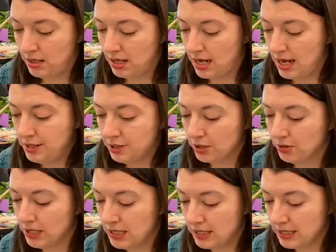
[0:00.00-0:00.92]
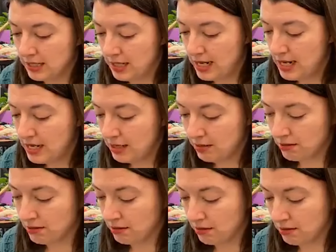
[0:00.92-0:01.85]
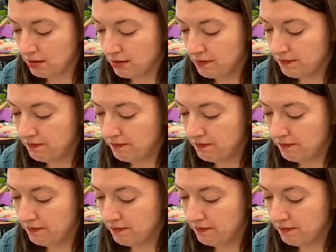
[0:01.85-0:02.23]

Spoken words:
And you're going to take your yarn